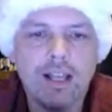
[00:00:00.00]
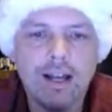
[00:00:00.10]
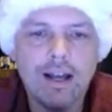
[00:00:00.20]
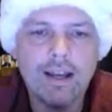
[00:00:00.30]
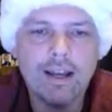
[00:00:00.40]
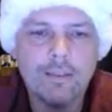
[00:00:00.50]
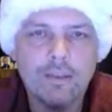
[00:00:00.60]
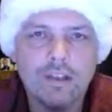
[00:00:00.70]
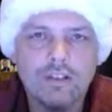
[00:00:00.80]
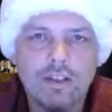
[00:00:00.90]
am
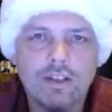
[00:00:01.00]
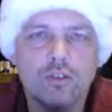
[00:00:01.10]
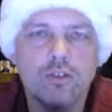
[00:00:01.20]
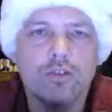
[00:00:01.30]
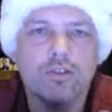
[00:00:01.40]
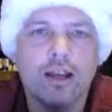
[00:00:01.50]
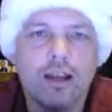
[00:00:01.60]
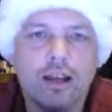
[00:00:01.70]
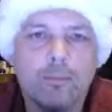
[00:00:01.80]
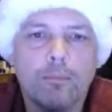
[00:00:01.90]
excited to announce that
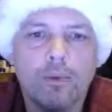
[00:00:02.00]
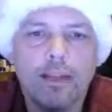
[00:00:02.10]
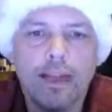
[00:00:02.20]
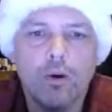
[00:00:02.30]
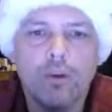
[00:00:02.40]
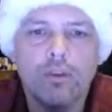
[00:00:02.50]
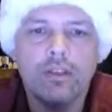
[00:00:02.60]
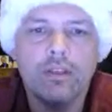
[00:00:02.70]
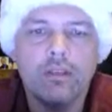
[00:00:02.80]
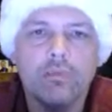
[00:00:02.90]
I'm now the
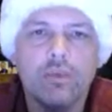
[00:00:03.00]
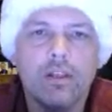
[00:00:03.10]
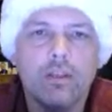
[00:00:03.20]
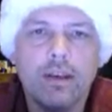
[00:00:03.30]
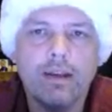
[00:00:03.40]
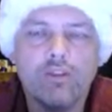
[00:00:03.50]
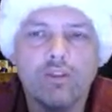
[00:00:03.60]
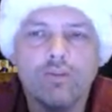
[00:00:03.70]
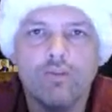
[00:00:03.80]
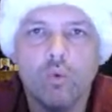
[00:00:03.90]
community manager
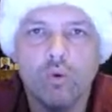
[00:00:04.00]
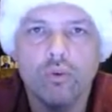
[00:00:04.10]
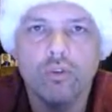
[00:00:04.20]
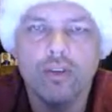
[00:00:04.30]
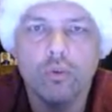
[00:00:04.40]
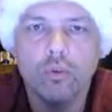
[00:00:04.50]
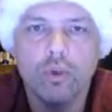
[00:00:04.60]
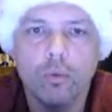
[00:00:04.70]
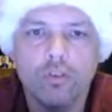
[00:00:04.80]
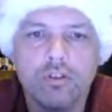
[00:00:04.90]
for Tenable
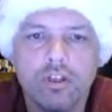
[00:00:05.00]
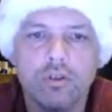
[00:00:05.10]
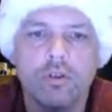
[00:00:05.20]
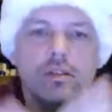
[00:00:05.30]
Network Security.